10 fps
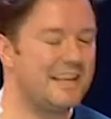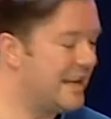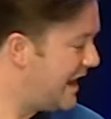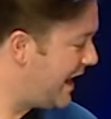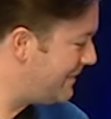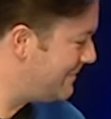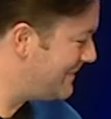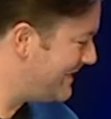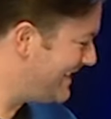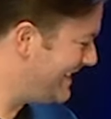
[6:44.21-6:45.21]

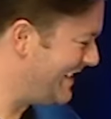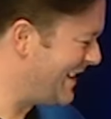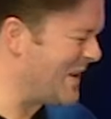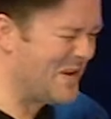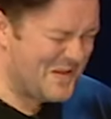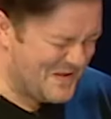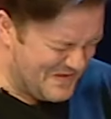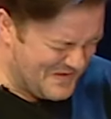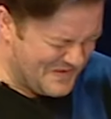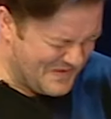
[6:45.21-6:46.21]

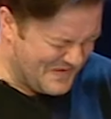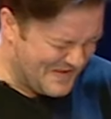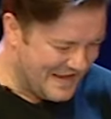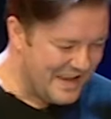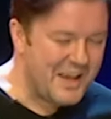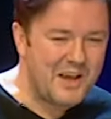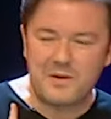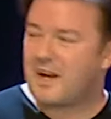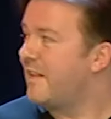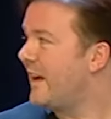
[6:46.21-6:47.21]

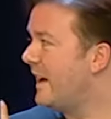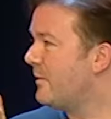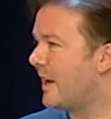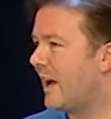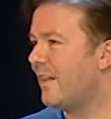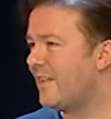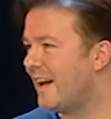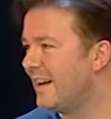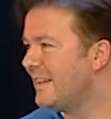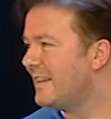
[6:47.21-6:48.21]
cut
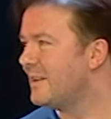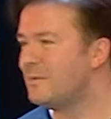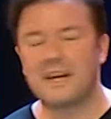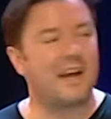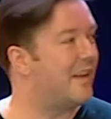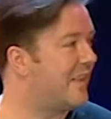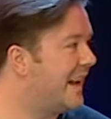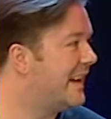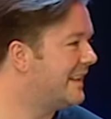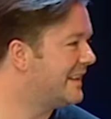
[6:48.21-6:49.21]
that. We'll cut that.